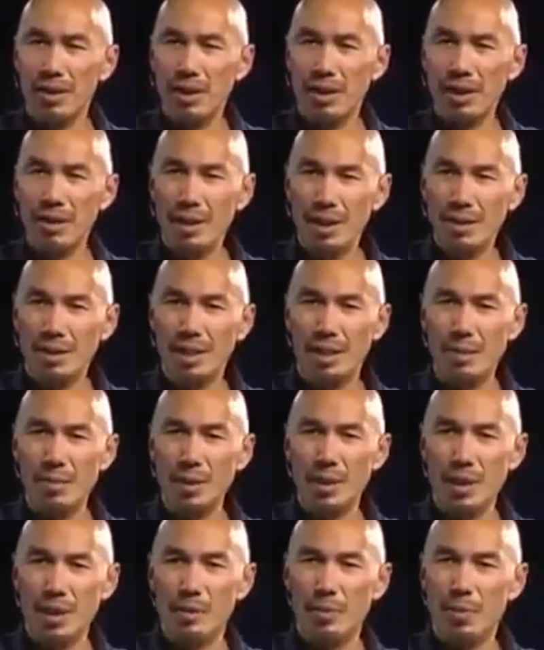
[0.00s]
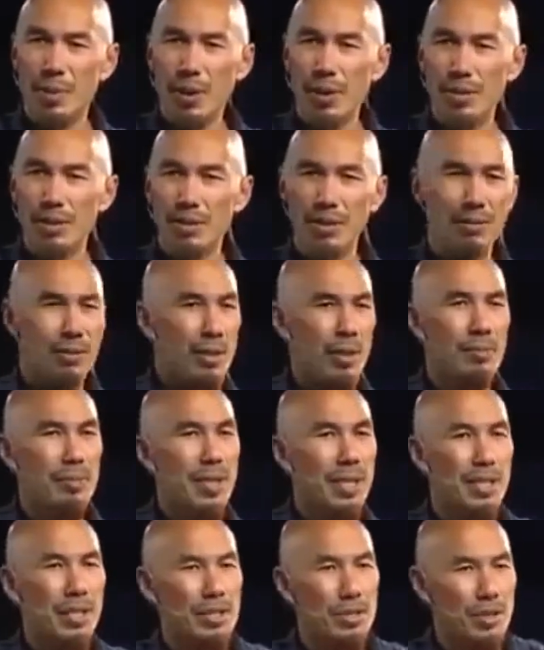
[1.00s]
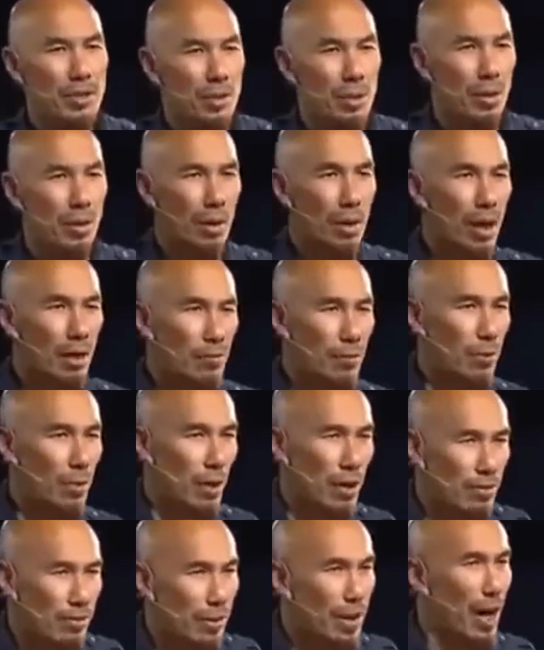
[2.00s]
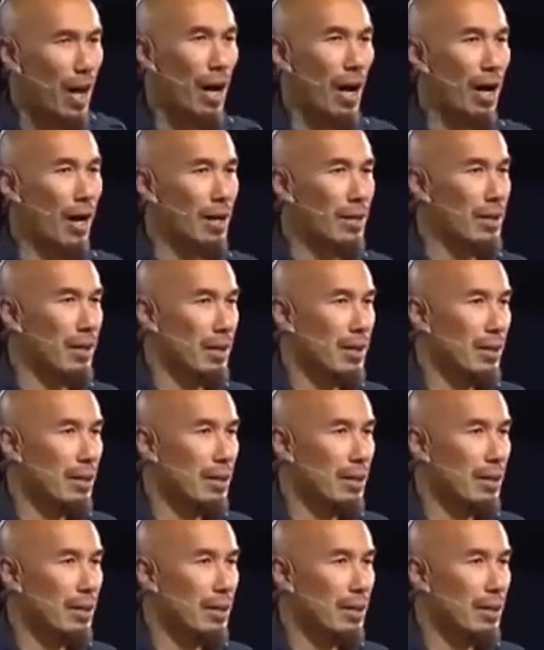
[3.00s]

and then coming to the presence of, because you're a lover of God,